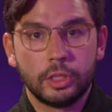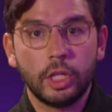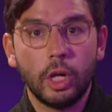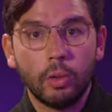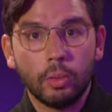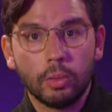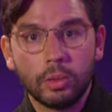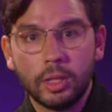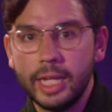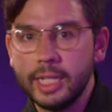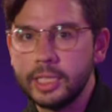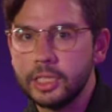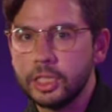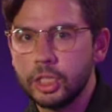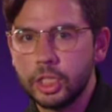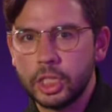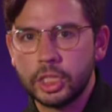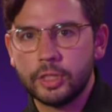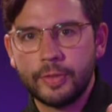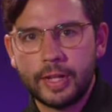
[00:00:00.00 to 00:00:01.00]
So let's
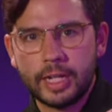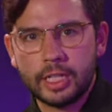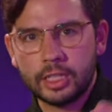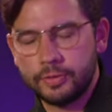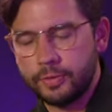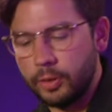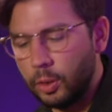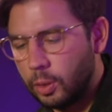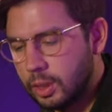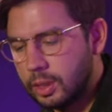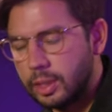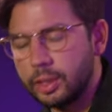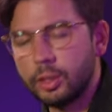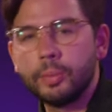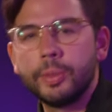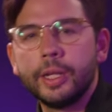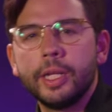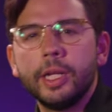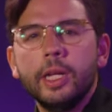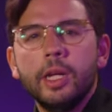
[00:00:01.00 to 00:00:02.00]
just fast forward a little
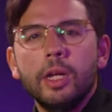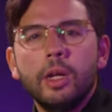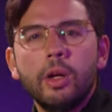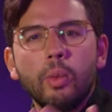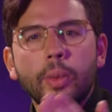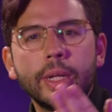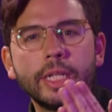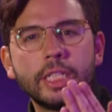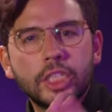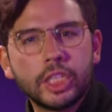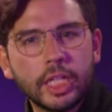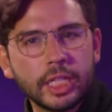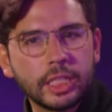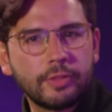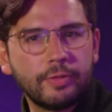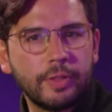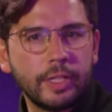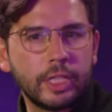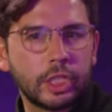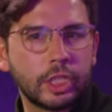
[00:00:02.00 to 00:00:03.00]
bit. We
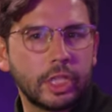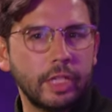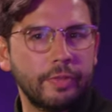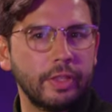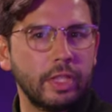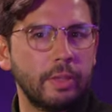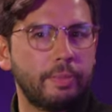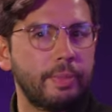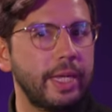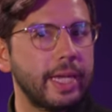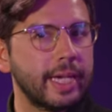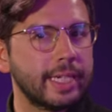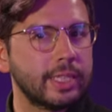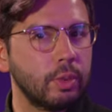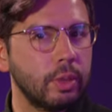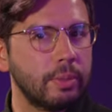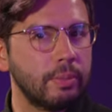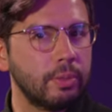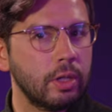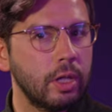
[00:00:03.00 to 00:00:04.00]
just finished giving the P X
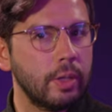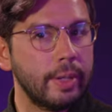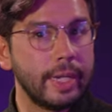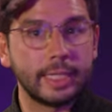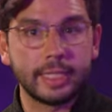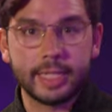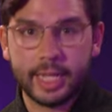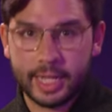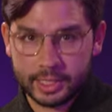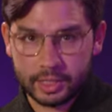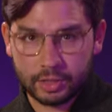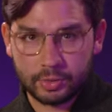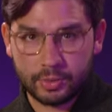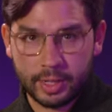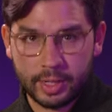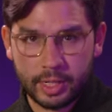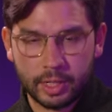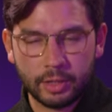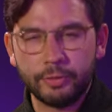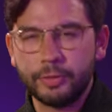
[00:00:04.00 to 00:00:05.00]
one Pro a test
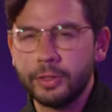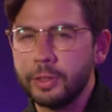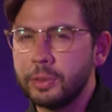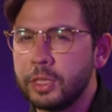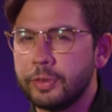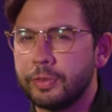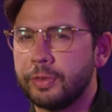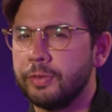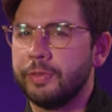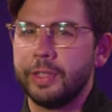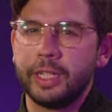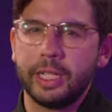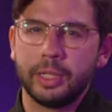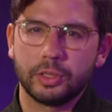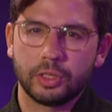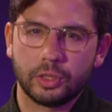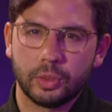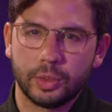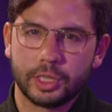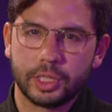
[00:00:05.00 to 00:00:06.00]
run on a few different video
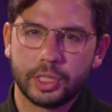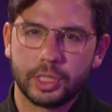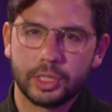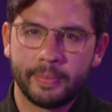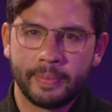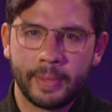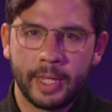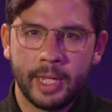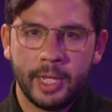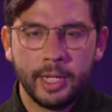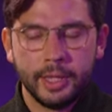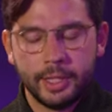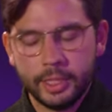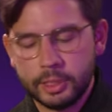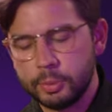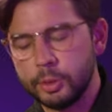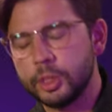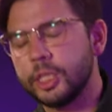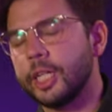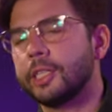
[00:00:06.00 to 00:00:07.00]
sources.
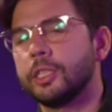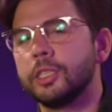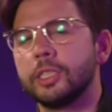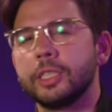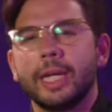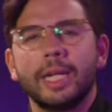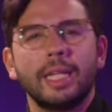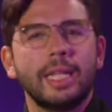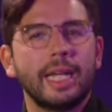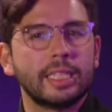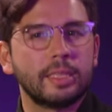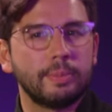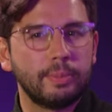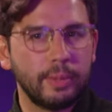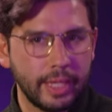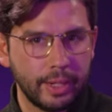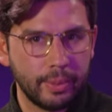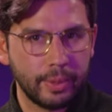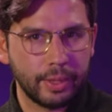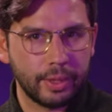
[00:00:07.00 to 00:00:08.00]
This projector's got a lot to
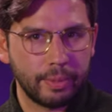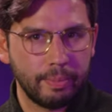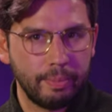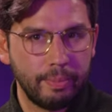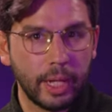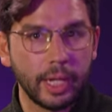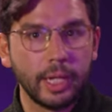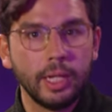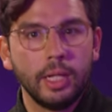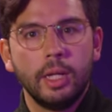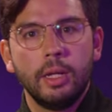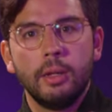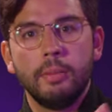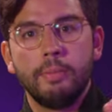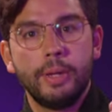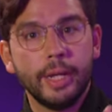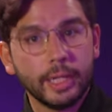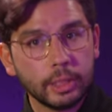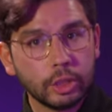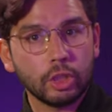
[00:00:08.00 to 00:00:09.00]
play with, but
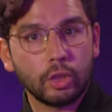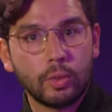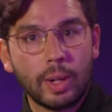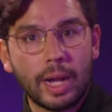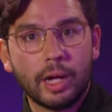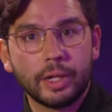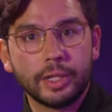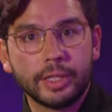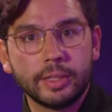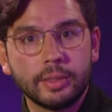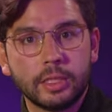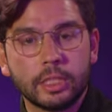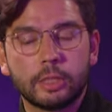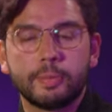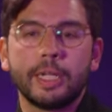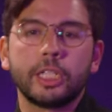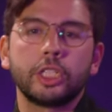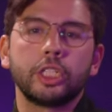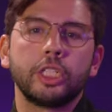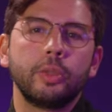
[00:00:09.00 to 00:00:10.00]
picture quality,
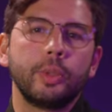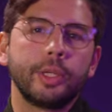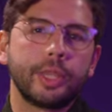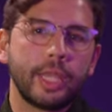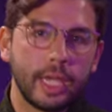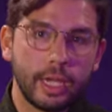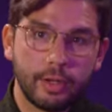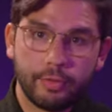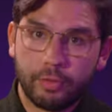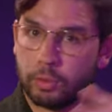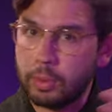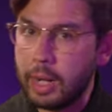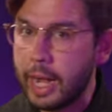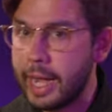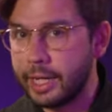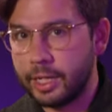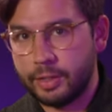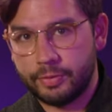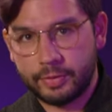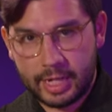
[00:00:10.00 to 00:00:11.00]
especially with a
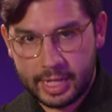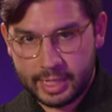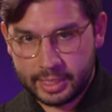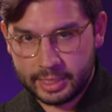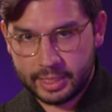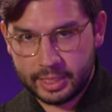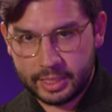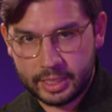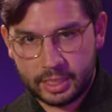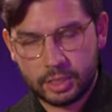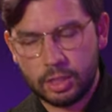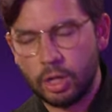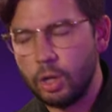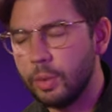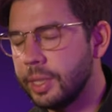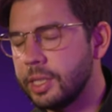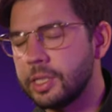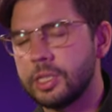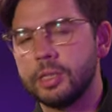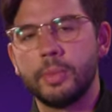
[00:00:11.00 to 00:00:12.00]
variety of content, is
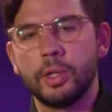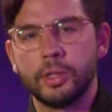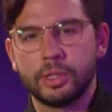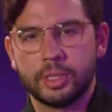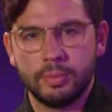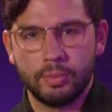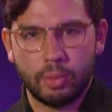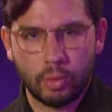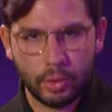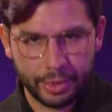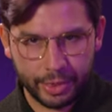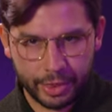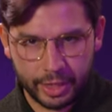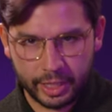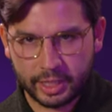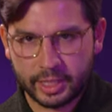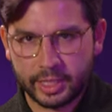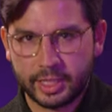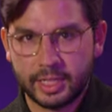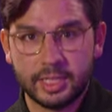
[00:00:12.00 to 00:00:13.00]
always the most important
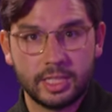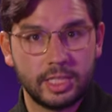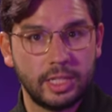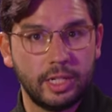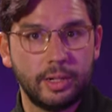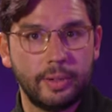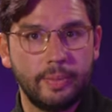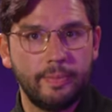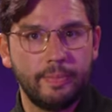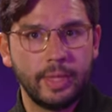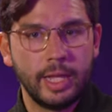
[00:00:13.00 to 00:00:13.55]
thing to consider.